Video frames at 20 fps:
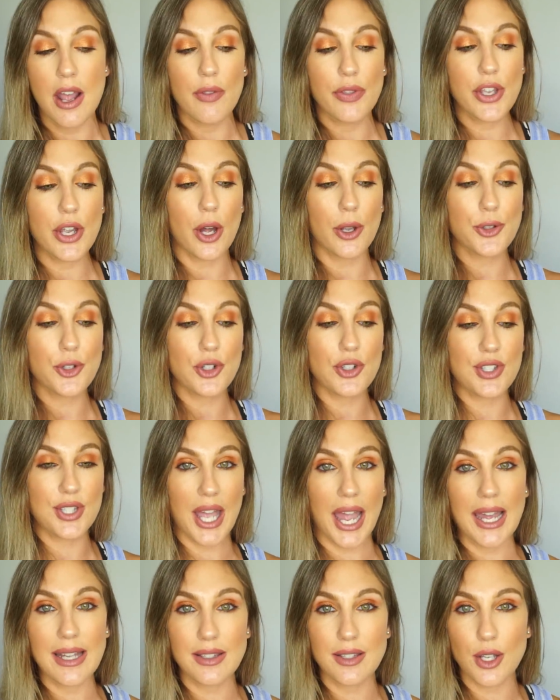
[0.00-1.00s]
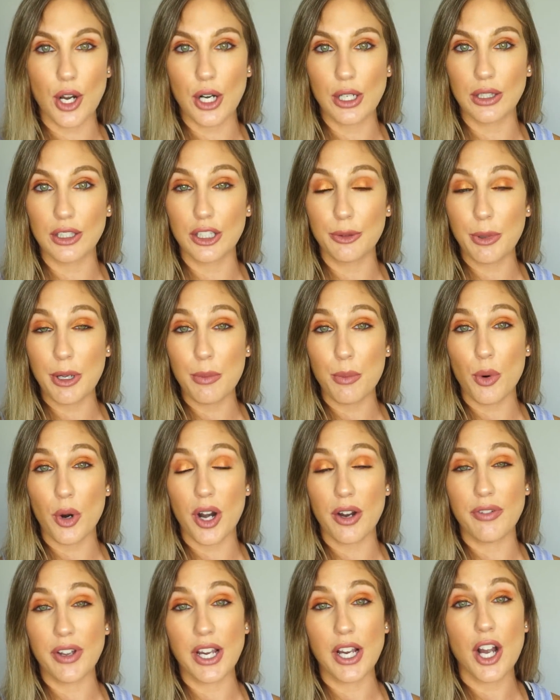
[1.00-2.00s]
The Ultra Satins are a little bit more
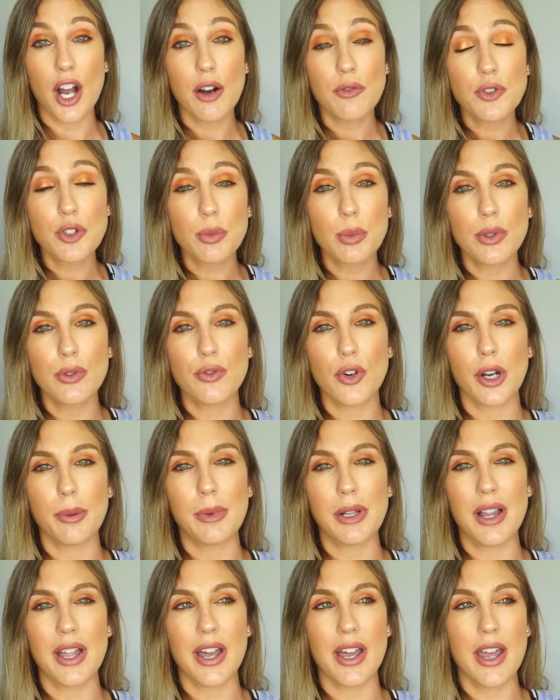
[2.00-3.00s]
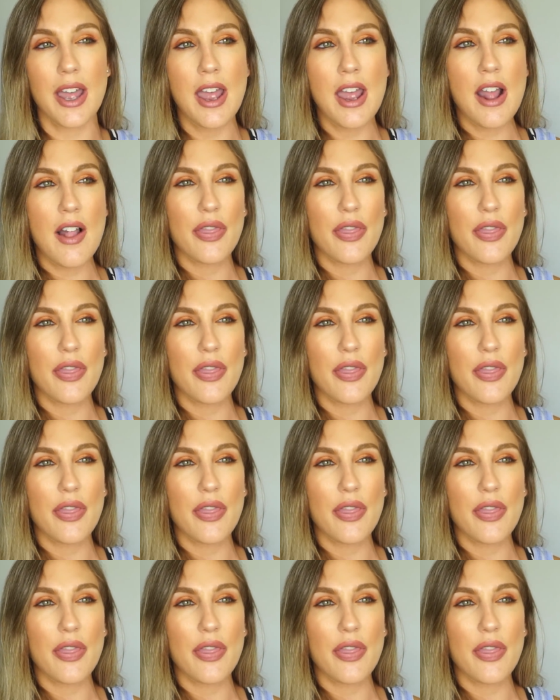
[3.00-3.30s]
of a comfortable formula.